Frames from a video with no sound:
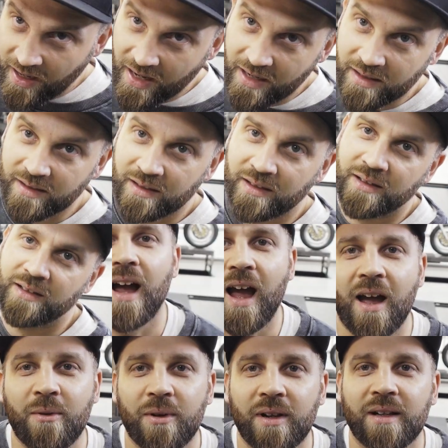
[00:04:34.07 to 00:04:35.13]
and
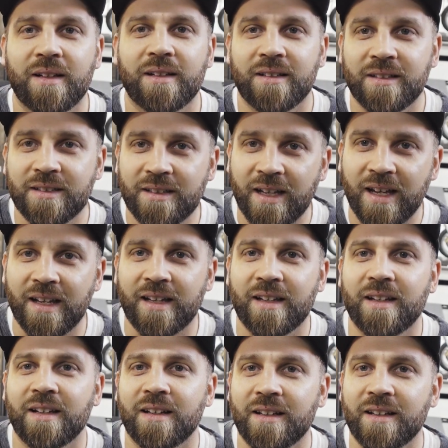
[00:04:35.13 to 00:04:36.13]
I will take